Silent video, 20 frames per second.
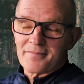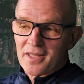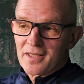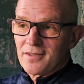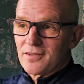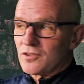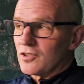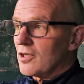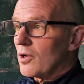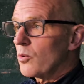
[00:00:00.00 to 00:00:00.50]
Do
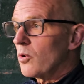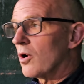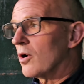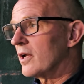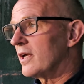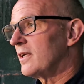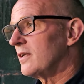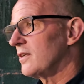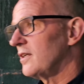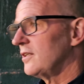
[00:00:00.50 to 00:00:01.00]
you know what?
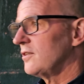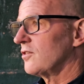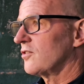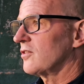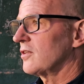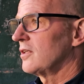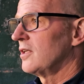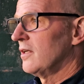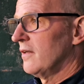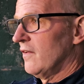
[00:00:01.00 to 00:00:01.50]

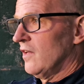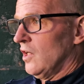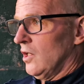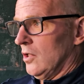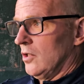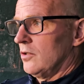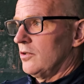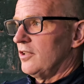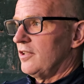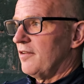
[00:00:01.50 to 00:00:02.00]

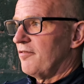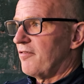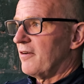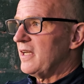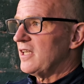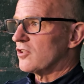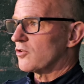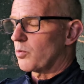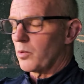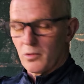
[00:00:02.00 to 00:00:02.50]
The
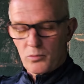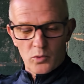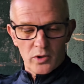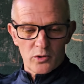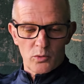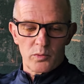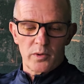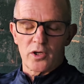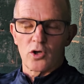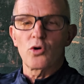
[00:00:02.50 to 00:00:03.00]
defeats were
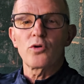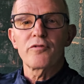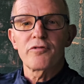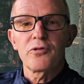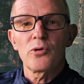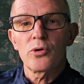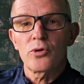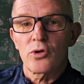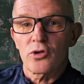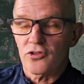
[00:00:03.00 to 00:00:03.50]
good
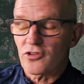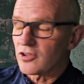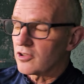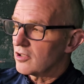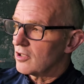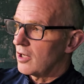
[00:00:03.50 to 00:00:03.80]
for us.